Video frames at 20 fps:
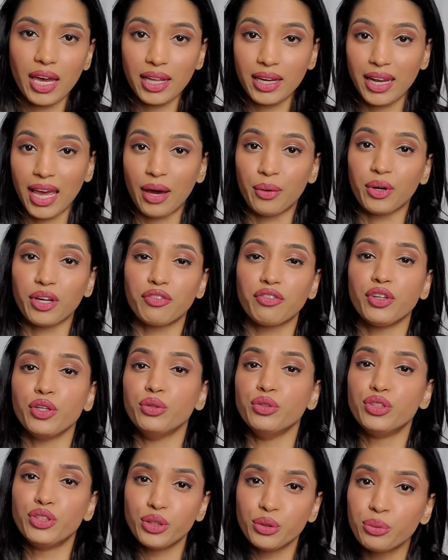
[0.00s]
Now, if
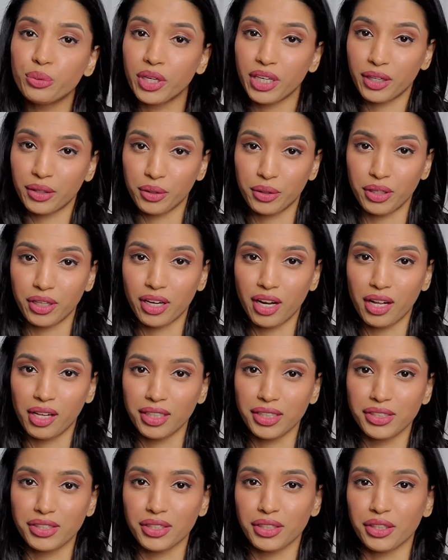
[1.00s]
you do want to go to
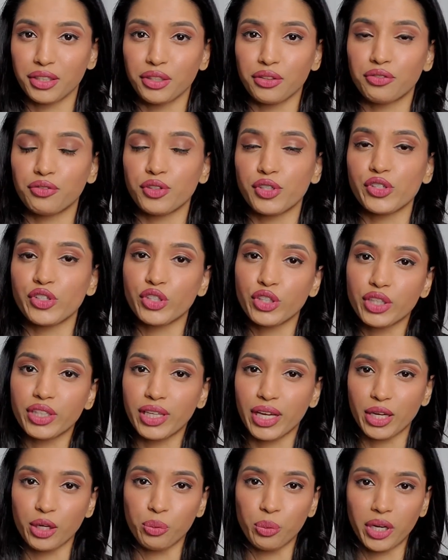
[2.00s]
college and you're for sure
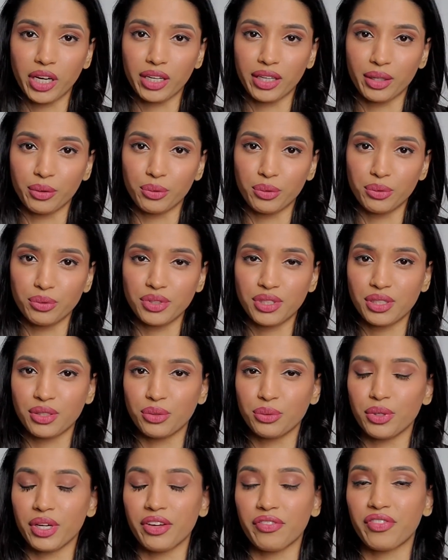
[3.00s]
that you want to go
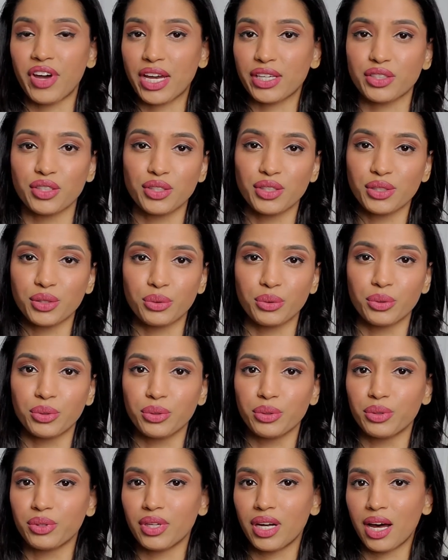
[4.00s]
to a fashion
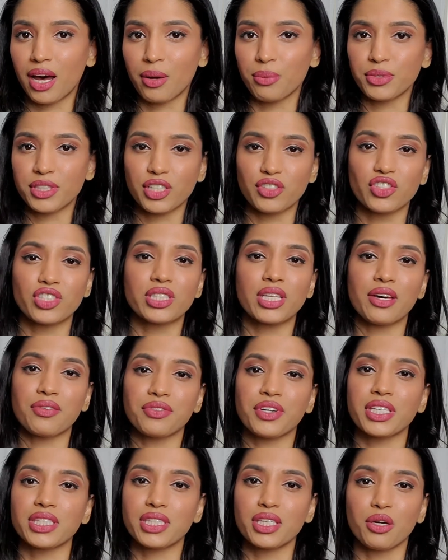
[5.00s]
school, such as
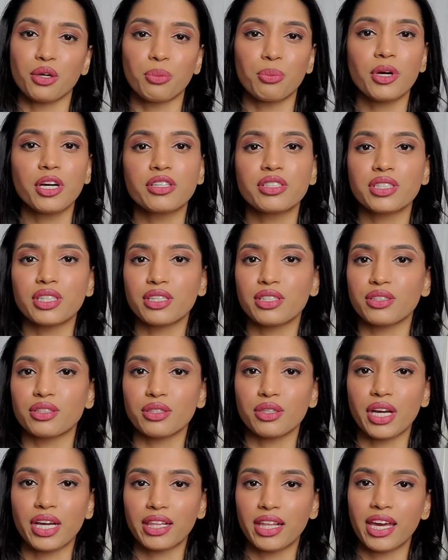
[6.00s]
FIT or Parsons
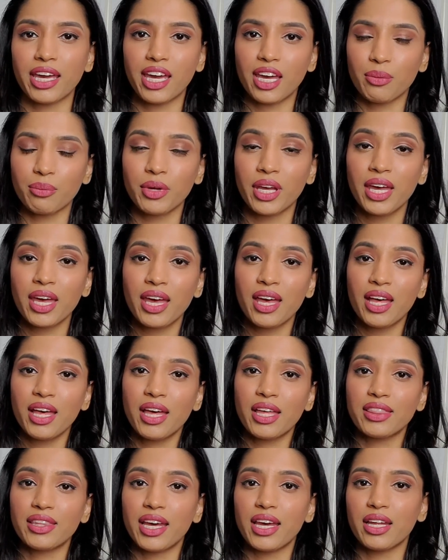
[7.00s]
or LIM,
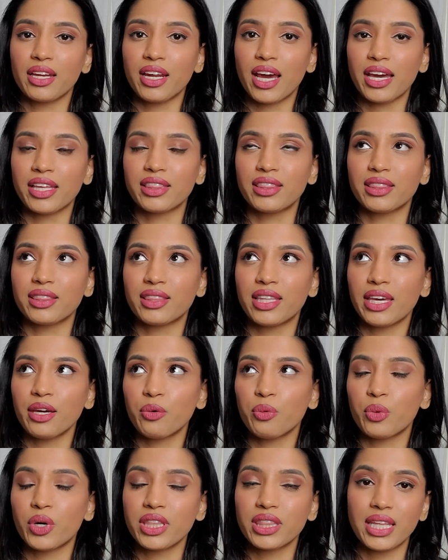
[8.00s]
then I
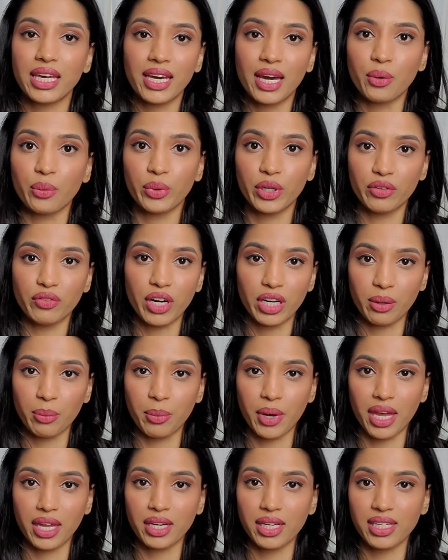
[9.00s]
think one thing I would
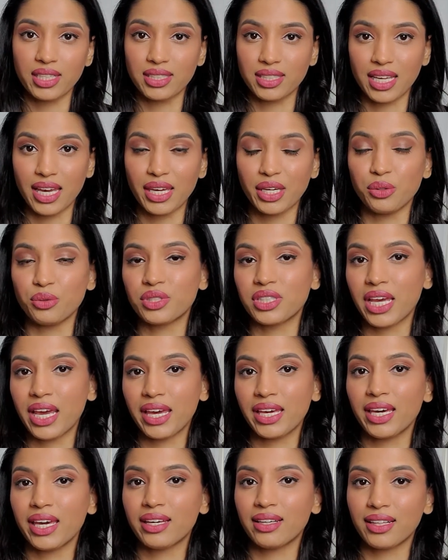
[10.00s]
recommend is that you
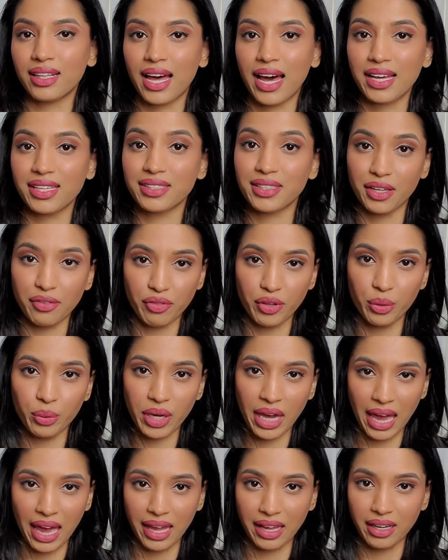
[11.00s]
take a class if you
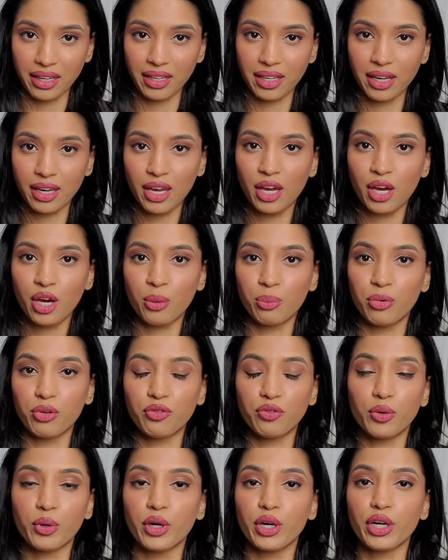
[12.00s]
can
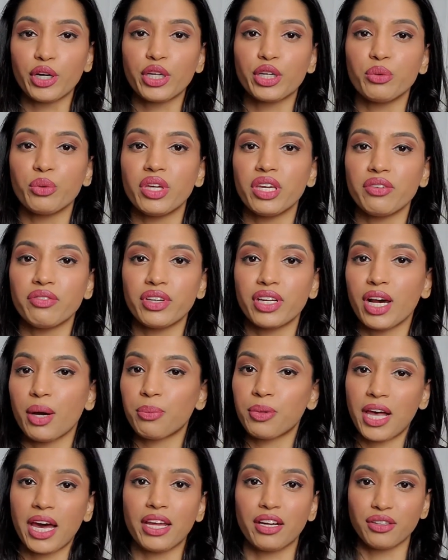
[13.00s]
before you even
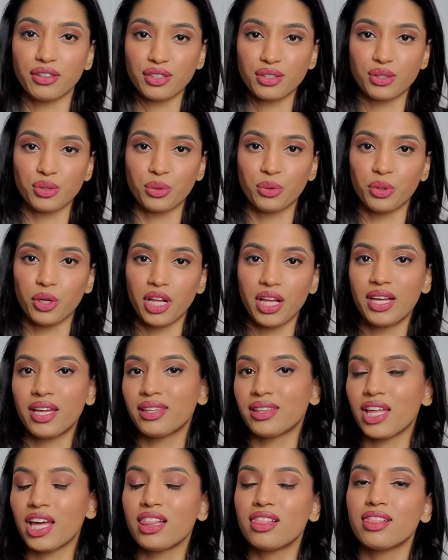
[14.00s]
apply to the school.
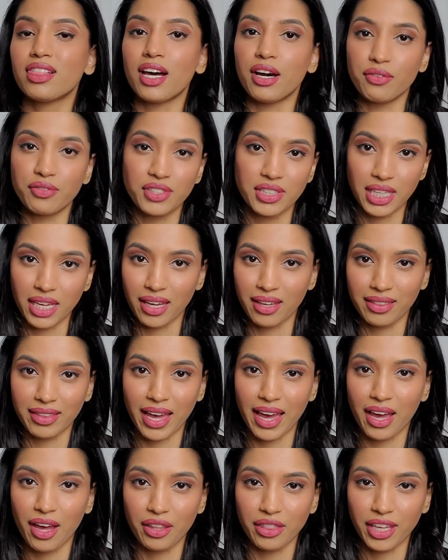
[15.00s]
They love seeing
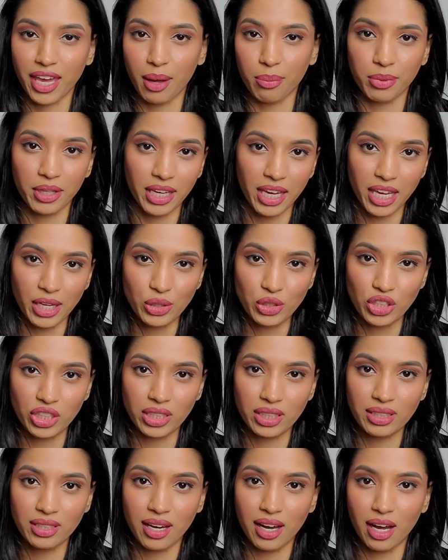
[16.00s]
that on the
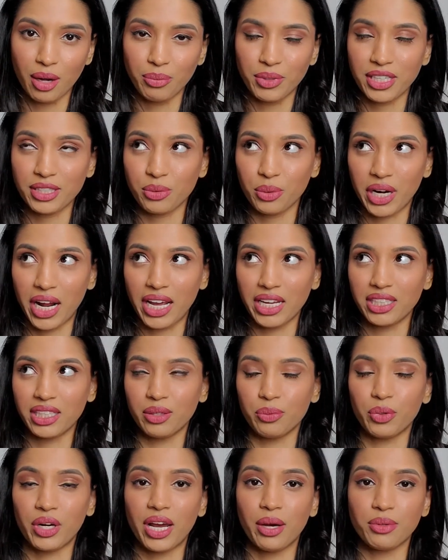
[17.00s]
application. That's what I
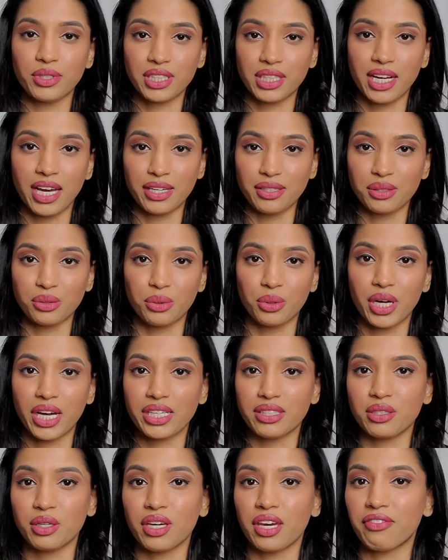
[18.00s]
did when I was in high school. I
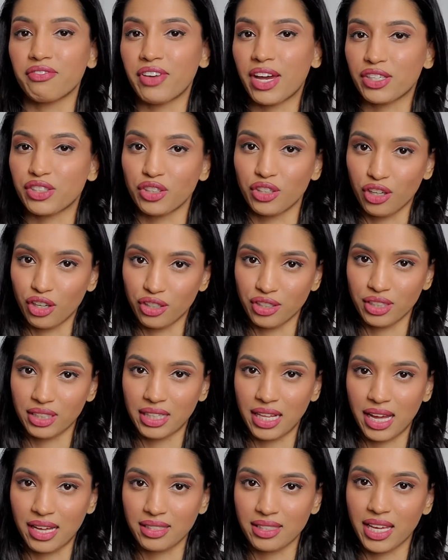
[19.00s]
took a fashion art
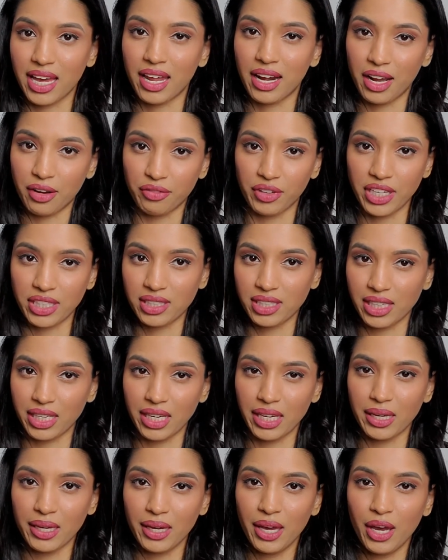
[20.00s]
class at
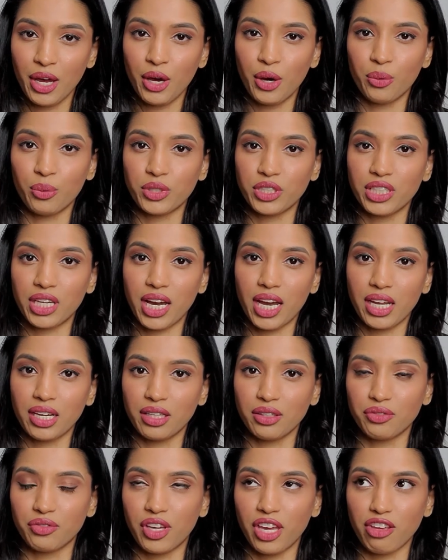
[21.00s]
FIT, which kind
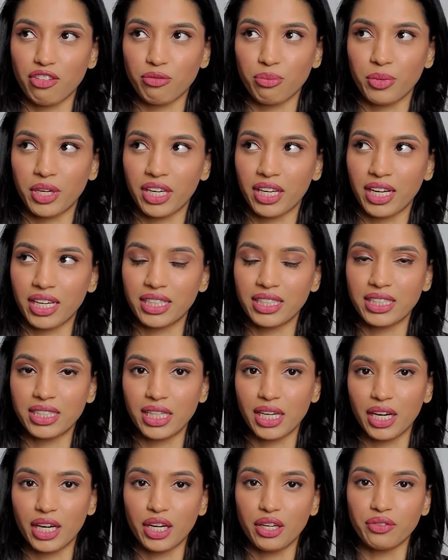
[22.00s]
of gave me an
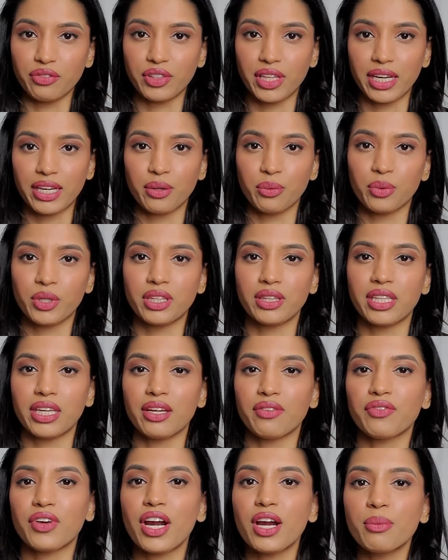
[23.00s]
idea of like what the
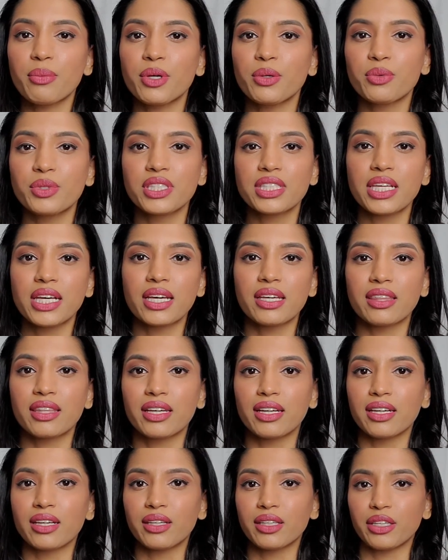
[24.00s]
environment was like
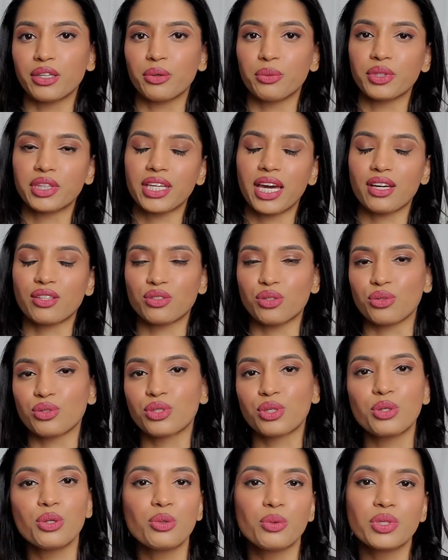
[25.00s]
there, you know, what the actual
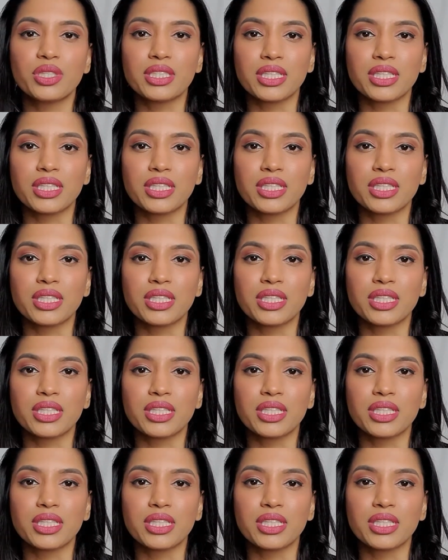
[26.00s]
school was